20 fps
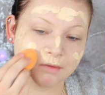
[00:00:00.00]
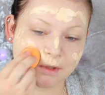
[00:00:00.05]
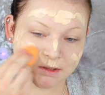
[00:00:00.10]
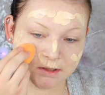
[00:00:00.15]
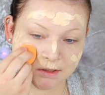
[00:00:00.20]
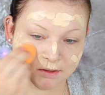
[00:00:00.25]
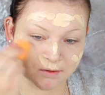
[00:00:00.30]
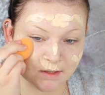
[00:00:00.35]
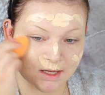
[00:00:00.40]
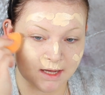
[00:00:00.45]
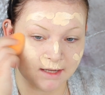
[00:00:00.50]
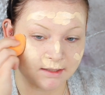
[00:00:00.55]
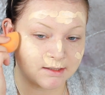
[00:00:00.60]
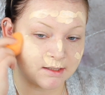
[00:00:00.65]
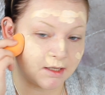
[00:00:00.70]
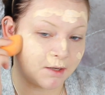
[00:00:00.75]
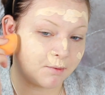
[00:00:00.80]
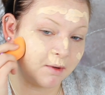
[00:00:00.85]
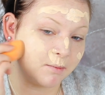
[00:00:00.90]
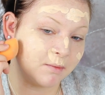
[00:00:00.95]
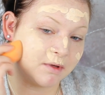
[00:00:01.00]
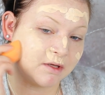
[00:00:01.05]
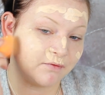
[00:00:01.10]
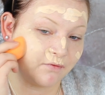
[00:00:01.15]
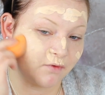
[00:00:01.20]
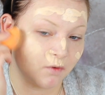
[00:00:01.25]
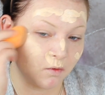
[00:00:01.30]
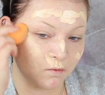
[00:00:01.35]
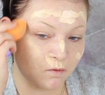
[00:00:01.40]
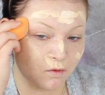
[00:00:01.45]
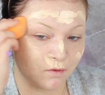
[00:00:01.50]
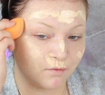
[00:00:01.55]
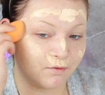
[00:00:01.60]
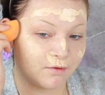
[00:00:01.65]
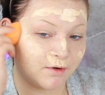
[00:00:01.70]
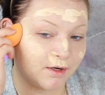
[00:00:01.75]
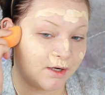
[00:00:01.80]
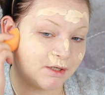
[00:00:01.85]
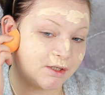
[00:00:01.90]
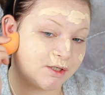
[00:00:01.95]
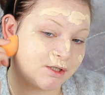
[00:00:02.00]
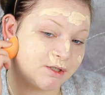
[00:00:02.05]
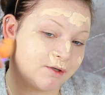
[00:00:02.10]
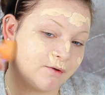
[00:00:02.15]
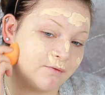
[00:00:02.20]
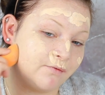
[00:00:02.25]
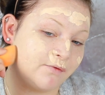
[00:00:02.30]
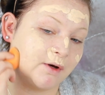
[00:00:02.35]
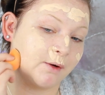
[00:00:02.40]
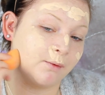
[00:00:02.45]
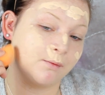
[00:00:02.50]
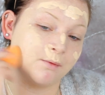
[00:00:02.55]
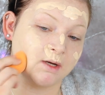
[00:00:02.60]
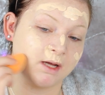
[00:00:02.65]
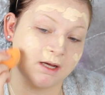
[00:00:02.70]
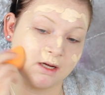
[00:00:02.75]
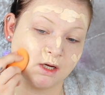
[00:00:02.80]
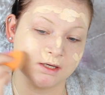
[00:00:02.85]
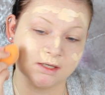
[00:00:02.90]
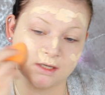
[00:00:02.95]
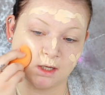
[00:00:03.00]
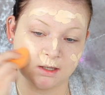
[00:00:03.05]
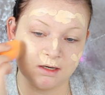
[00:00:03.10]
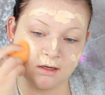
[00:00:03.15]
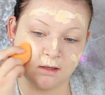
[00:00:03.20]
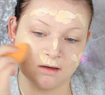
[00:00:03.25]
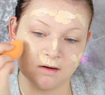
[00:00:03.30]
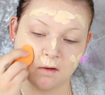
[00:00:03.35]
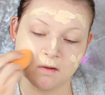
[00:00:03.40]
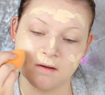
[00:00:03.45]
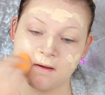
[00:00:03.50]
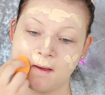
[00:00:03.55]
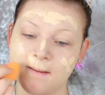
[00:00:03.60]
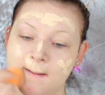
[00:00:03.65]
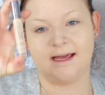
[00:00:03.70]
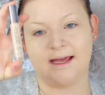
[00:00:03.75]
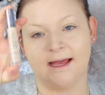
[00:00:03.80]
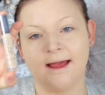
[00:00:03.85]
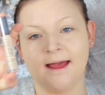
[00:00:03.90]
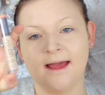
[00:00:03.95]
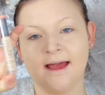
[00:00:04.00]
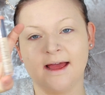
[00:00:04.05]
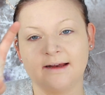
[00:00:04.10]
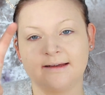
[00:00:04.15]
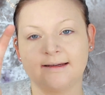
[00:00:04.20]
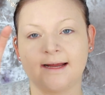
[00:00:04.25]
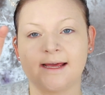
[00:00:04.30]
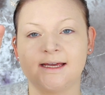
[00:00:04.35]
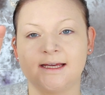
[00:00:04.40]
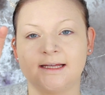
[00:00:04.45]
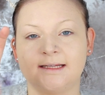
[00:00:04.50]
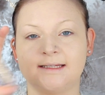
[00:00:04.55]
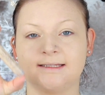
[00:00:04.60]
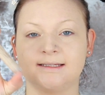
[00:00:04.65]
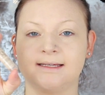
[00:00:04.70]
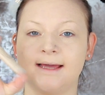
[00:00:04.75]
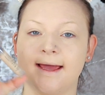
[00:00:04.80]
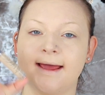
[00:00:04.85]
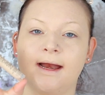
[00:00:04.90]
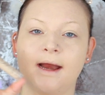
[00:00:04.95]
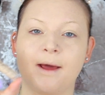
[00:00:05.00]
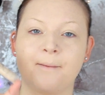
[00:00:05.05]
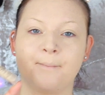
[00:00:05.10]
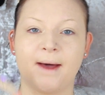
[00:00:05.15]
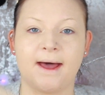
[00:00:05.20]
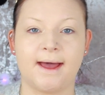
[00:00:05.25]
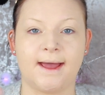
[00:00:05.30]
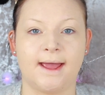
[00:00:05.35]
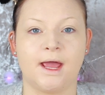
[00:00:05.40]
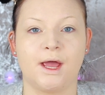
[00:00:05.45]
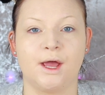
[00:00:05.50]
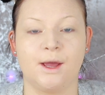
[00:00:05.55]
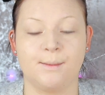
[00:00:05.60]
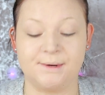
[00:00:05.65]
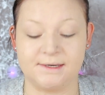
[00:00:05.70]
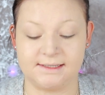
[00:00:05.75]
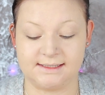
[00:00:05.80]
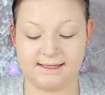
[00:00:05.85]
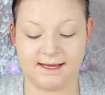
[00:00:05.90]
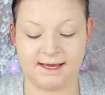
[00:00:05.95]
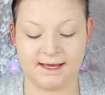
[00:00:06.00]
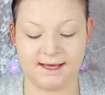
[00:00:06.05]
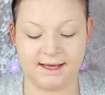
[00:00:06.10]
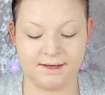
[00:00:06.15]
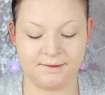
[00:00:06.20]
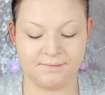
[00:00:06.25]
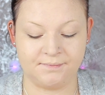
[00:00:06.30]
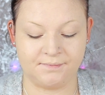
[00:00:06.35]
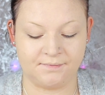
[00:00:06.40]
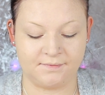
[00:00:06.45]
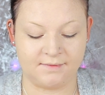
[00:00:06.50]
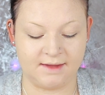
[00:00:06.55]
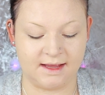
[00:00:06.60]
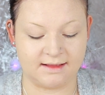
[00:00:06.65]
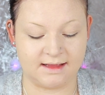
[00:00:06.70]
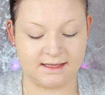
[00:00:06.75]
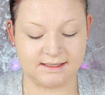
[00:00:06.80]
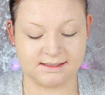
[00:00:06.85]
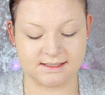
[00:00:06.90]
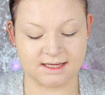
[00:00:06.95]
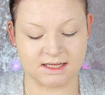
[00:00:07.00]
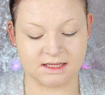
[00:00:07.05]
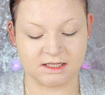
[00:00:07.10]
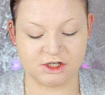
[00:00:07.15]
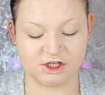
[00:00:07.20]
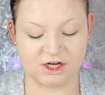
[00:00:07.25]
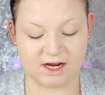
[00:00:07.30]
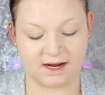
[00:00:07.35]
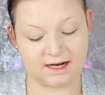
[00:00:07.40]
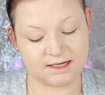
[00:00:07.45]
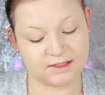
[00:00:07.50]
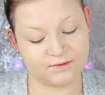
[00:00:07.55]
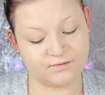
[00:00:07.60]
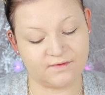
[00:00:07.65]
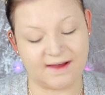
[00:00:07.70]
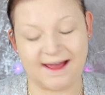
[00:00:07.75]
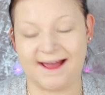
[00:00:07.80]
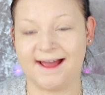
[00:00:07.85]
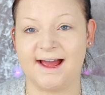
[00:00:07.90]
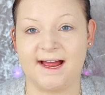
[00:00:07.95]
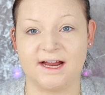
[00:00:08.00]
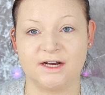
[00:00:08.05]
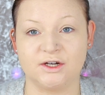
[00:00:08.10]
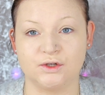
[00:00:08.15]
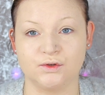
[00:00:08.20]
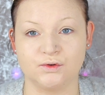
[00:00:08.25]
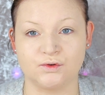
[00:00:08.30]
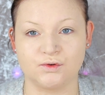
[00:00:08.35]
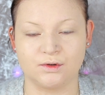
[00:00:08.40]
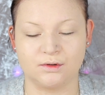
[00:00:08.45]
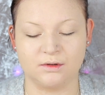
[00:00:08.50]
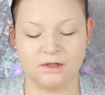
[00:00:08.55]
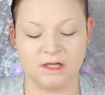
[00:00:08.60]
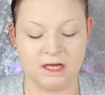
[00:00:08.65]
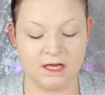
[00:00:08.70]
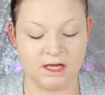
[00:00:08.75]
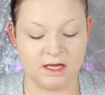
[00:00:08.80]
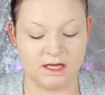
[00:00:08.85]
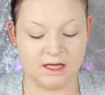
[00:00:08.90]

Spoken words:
I do like to go in with a full coverage foundation. The Naked Skin by Urban Decay, and this is in the shade Fair Neutral.